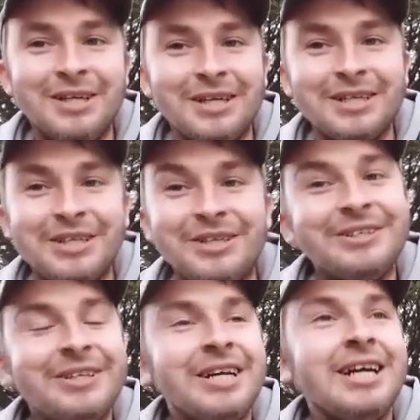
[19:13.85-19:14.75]
unlucky
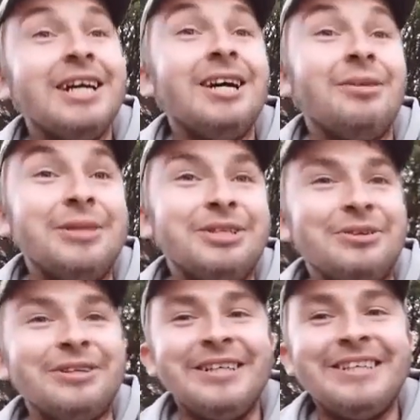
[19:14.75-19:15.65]
though. I've
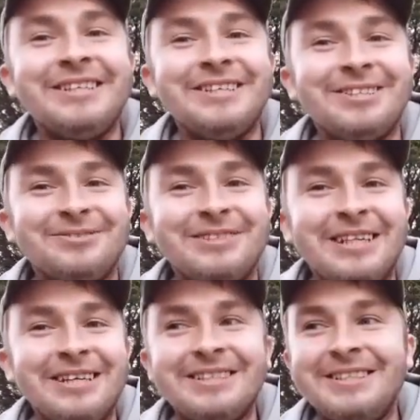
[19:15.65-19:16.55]
enjoyed it because I've
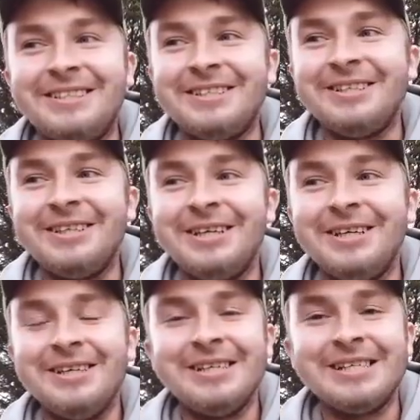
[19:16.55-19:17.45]
started to
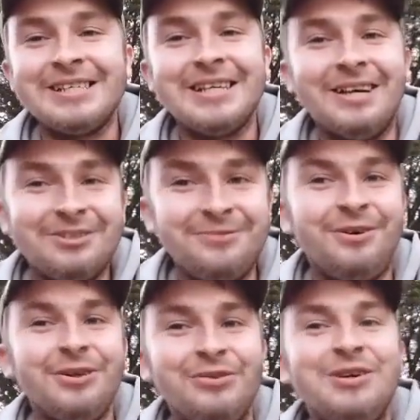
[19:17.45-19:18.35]

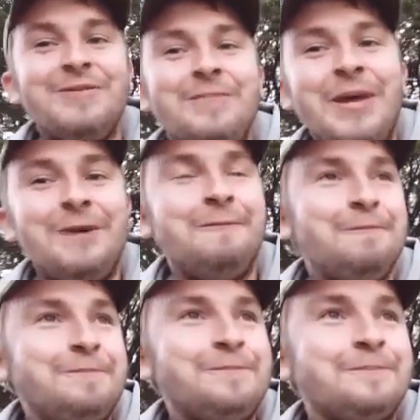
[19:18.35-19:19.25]
find the rhythm
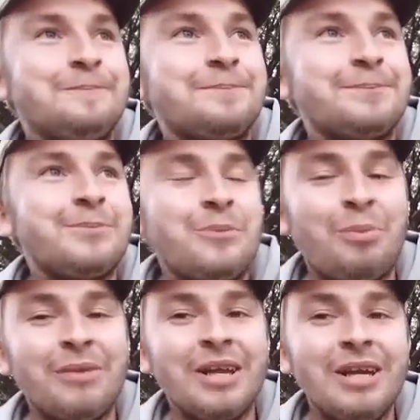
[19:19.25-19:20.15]
now.
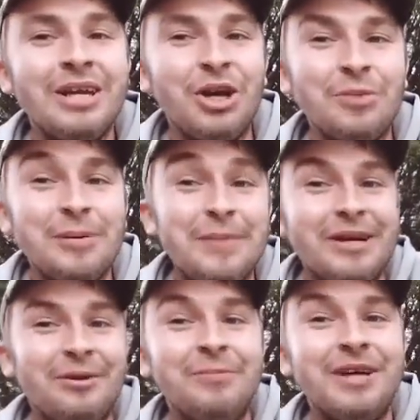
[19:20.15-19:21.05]
I hope it'd
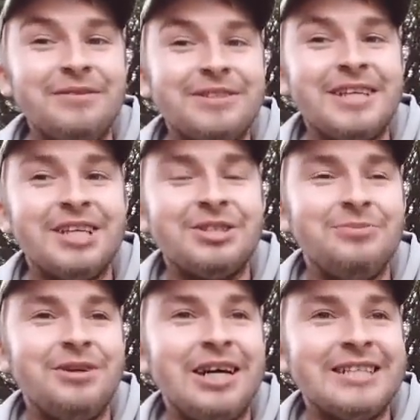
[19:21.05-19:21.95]
be like Merva's
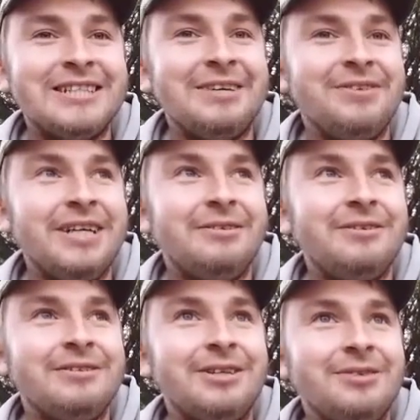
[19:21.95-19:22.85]
session where I had 7
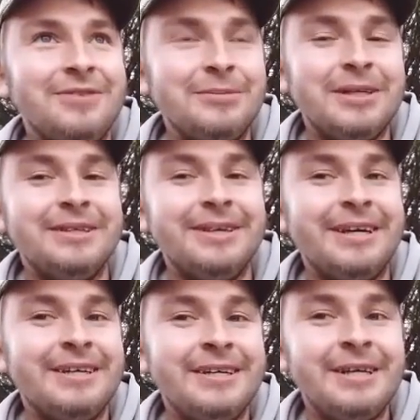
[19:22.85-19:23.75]
out. Hopefully it'd be
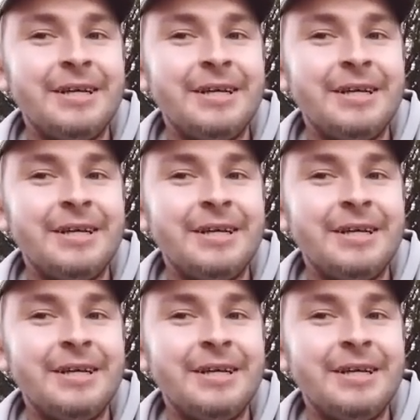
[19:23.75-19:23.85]
that.